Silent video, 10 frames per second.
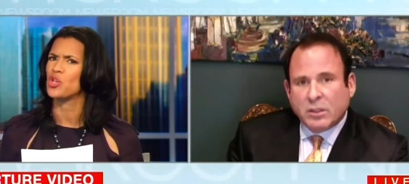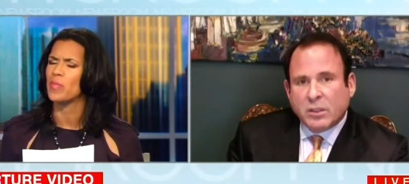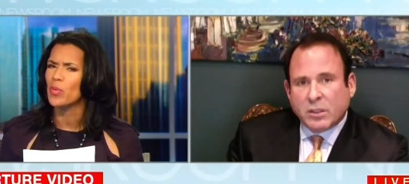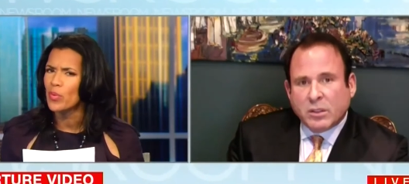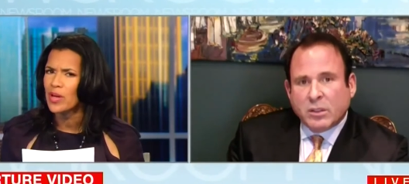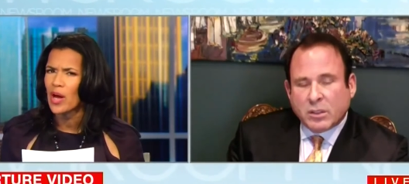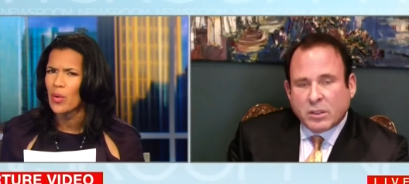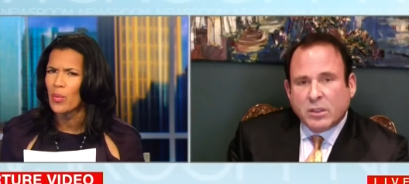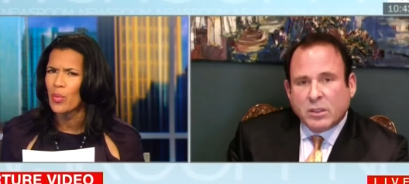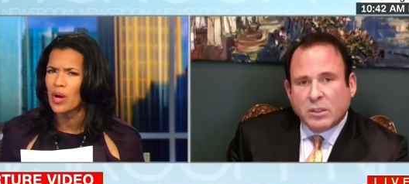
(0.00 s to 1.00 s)
Speaker 1: but now,
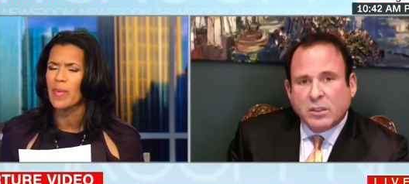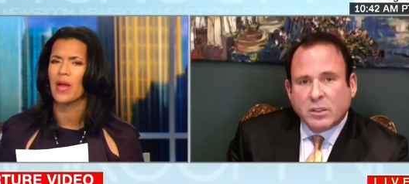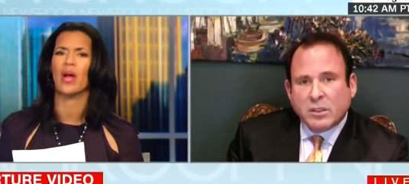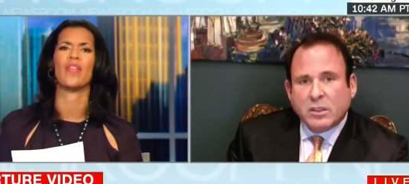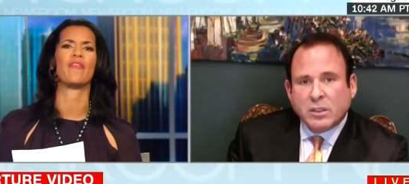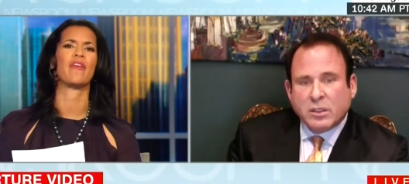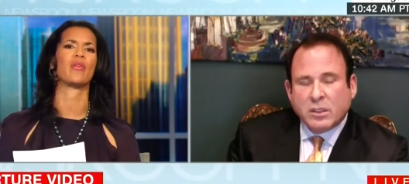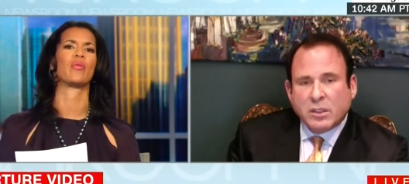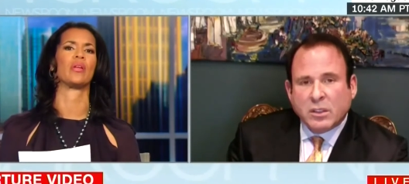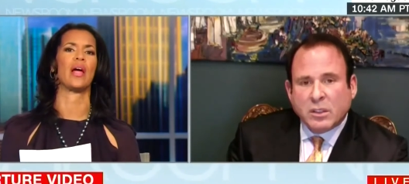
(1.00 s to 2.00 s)
what about on the
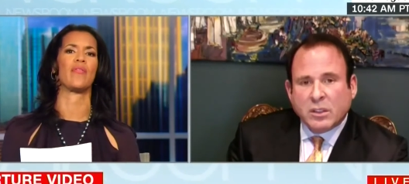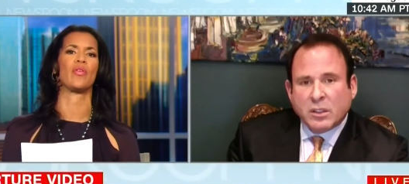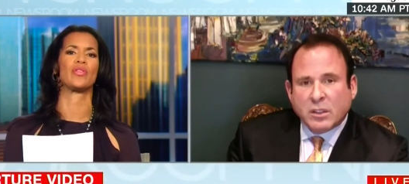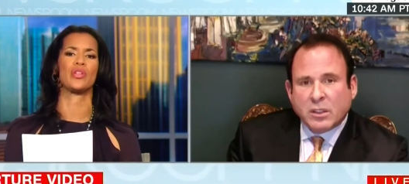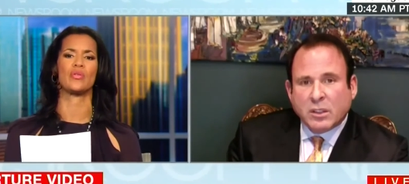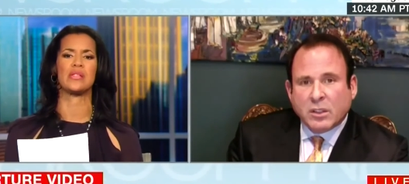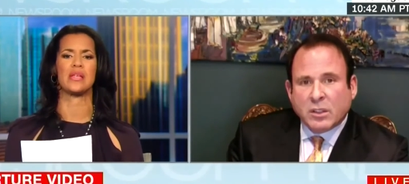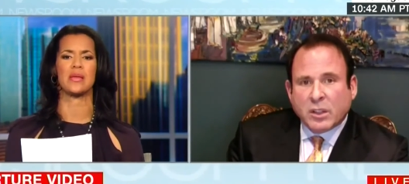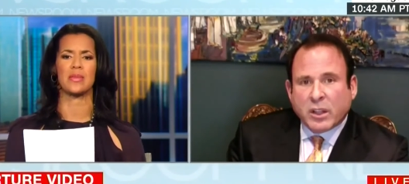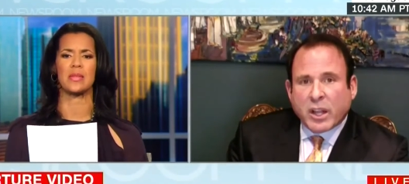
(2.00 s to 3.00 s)
federal level? Do you
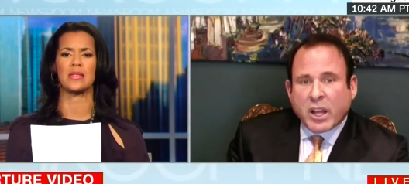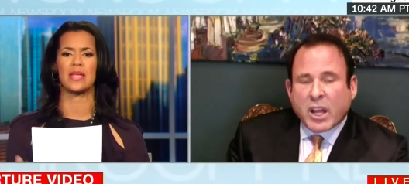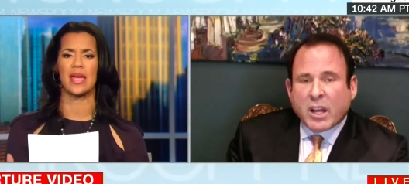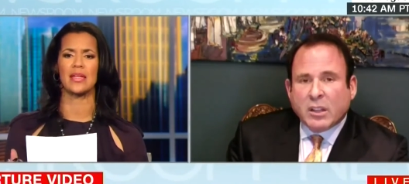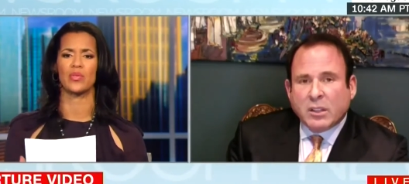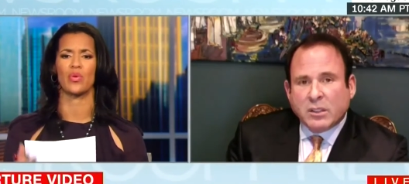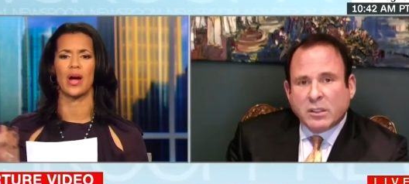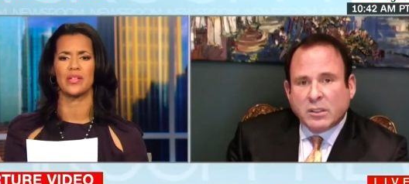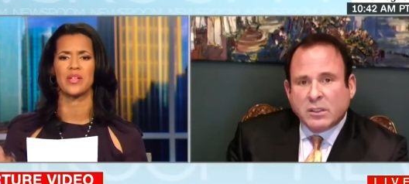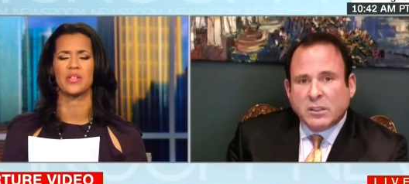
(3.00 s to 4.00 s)
see that this case
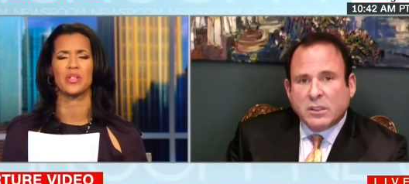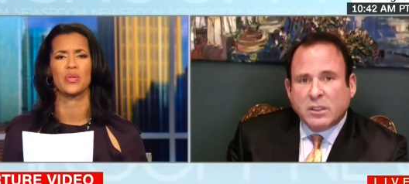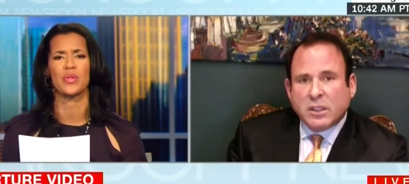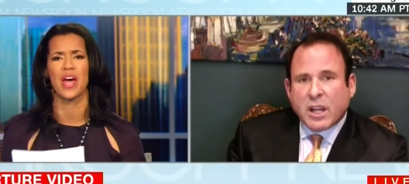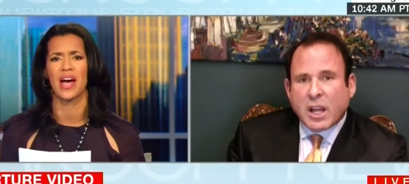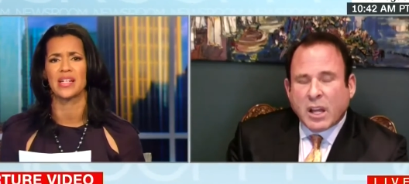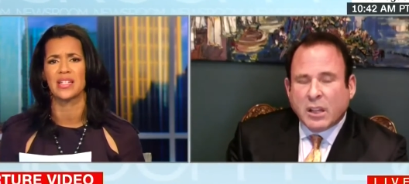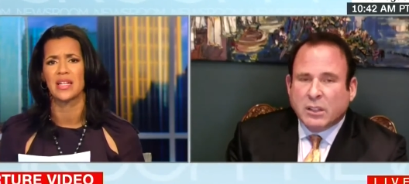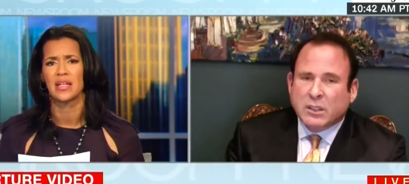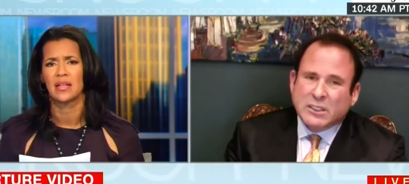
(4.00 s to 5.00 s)
rises to that?
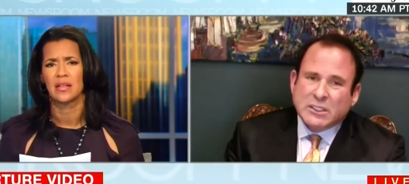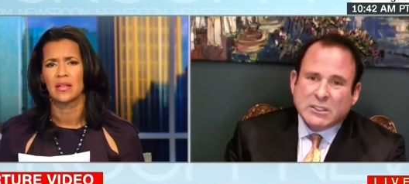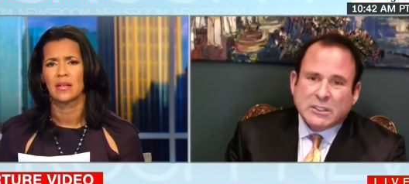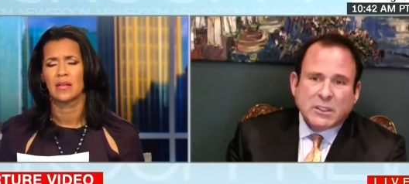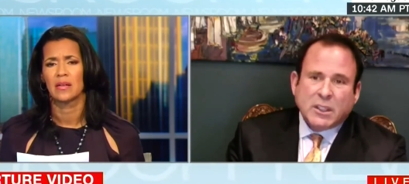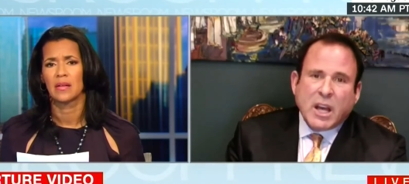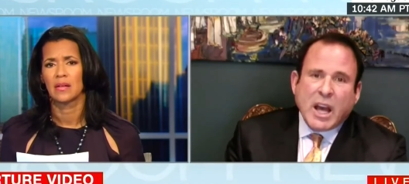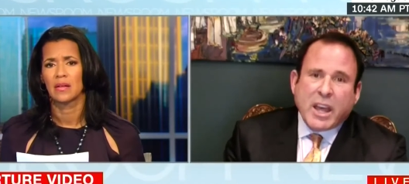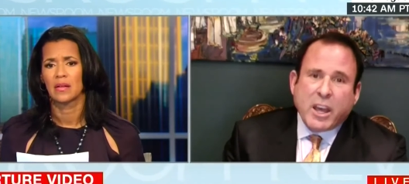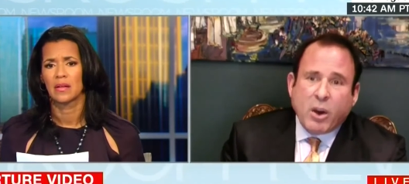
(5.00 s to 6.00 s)

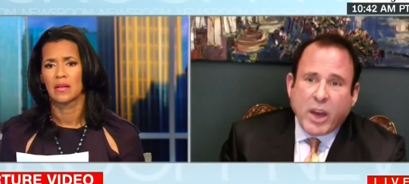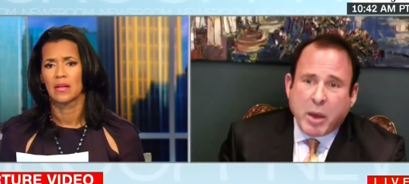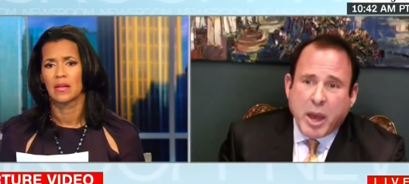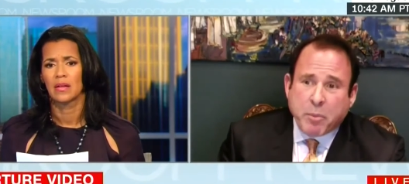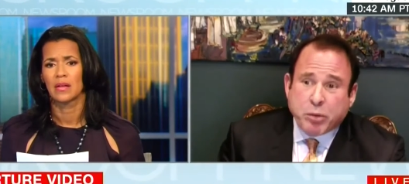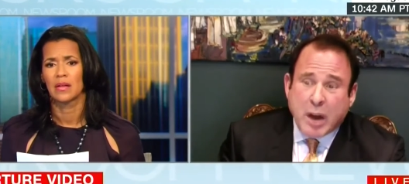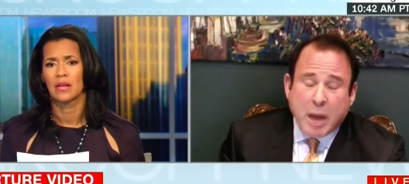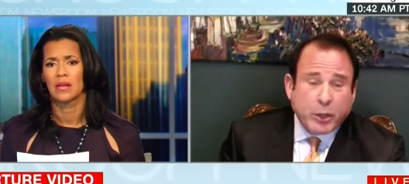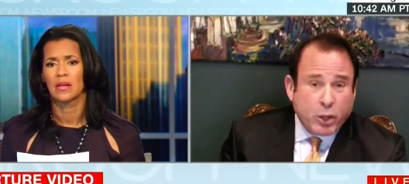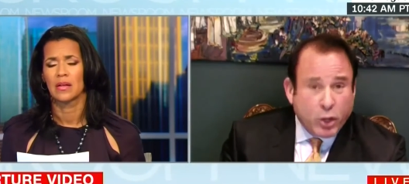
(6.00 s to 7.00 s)
Speaker 2: You know, it
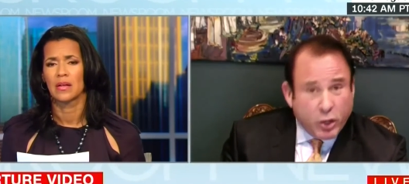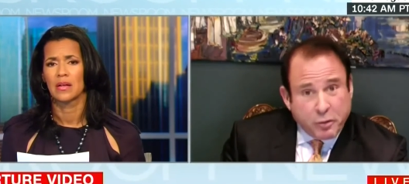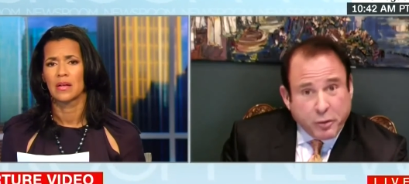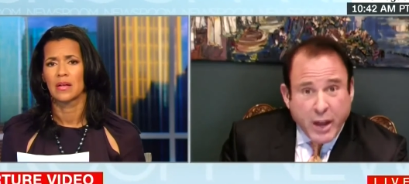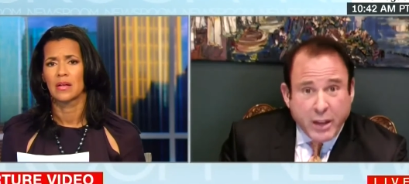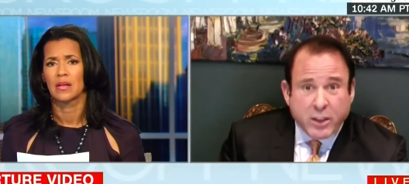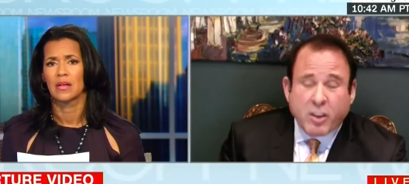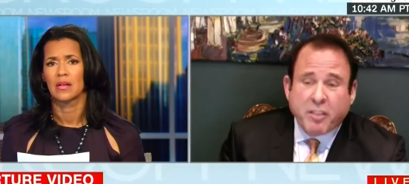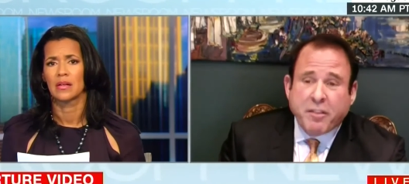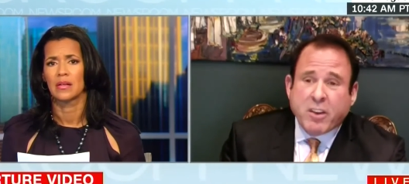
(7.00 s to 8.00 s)
probably could, Fred.
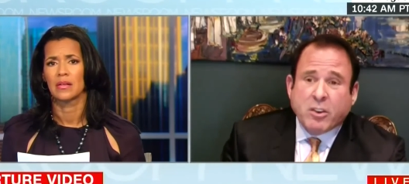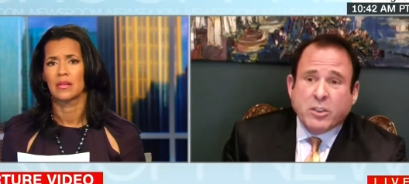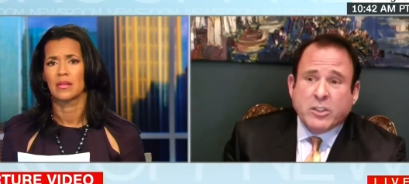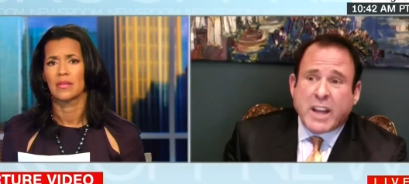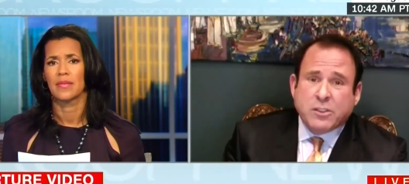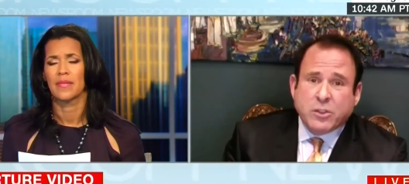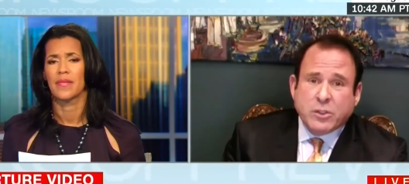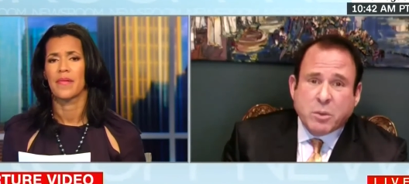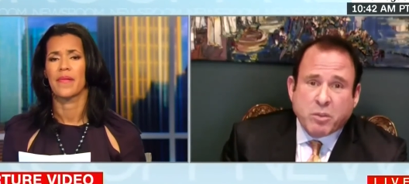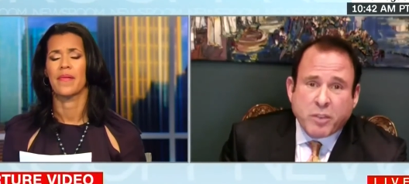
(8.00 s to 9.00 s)
There are federal
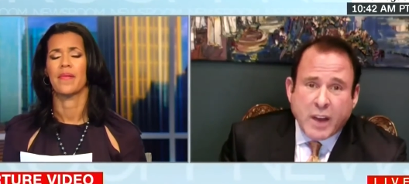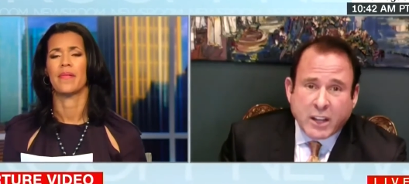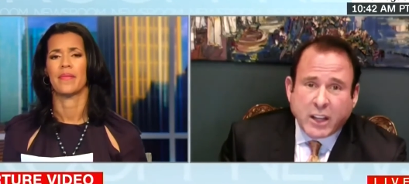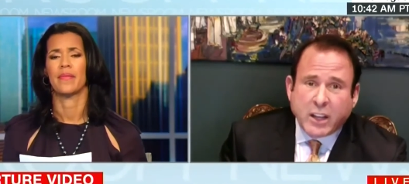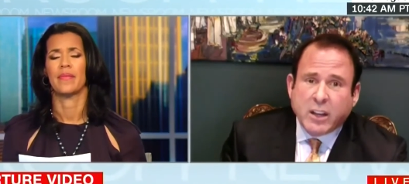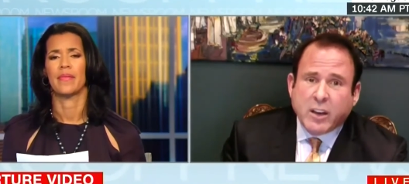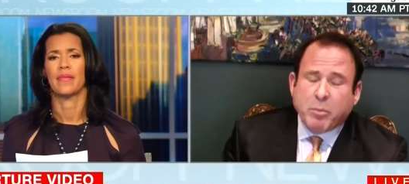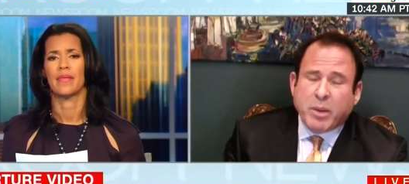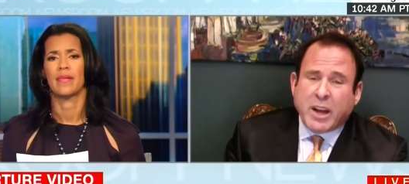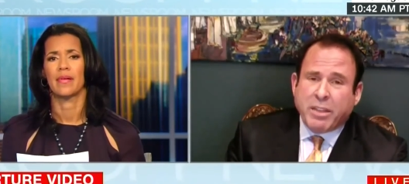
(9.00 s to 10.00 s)
statutes that were violated
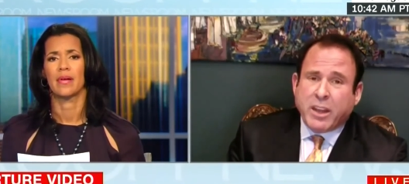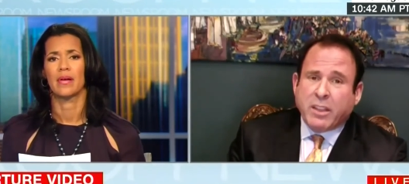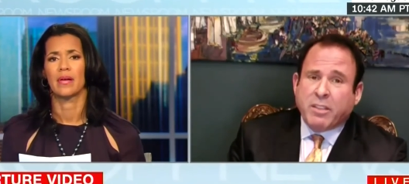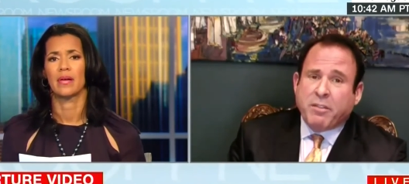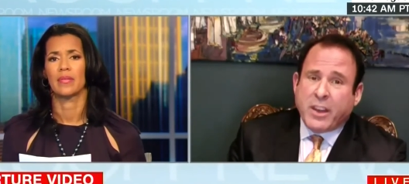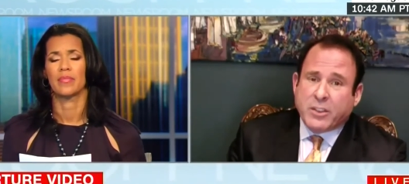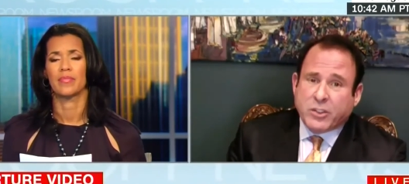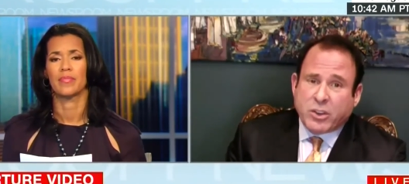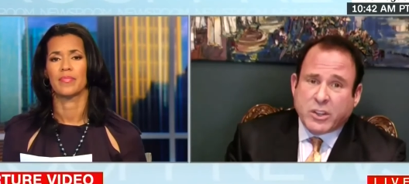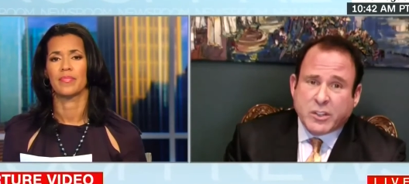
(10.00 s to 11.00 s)
here, but I think the feds
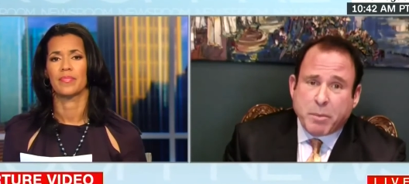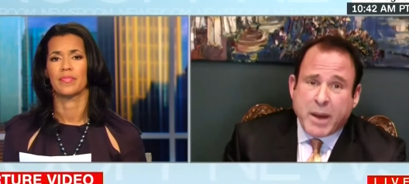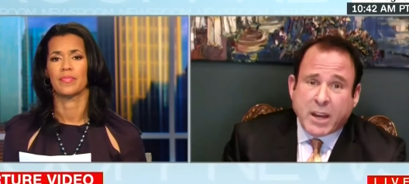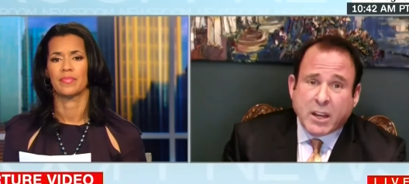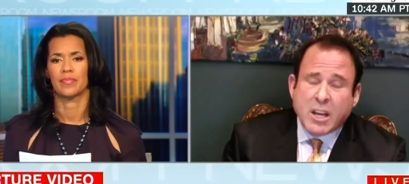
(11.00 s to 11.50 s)
are going to sit back,